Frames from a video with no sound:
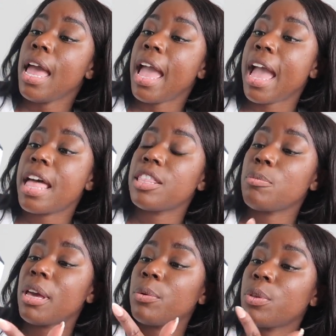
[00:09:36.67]
and they're
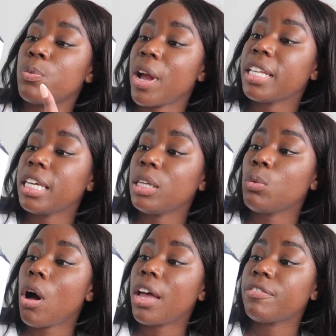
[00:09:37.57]
made with red
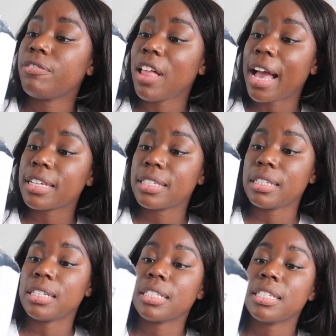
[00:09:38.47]
quinoa and flax
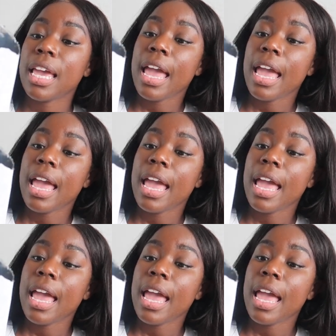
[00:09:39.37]
seeds.